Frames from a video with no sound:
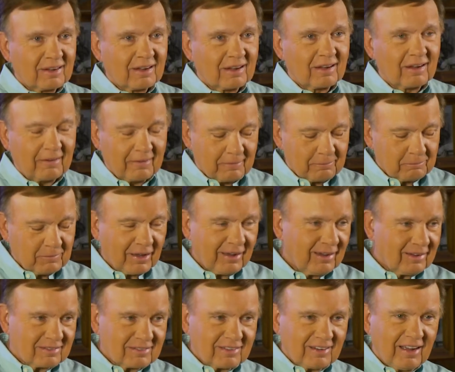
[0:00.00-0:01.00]
Uh,
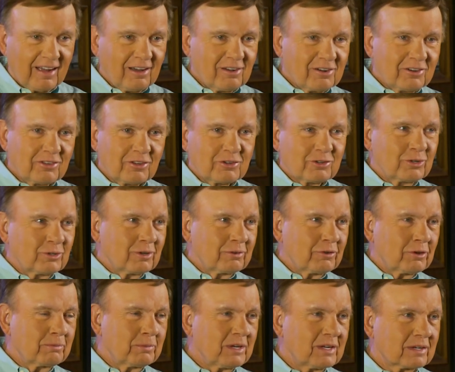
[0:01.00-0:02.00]
how, how did the two of
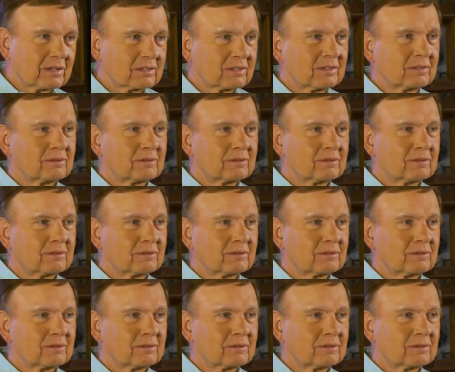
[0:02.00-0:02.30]
you meet?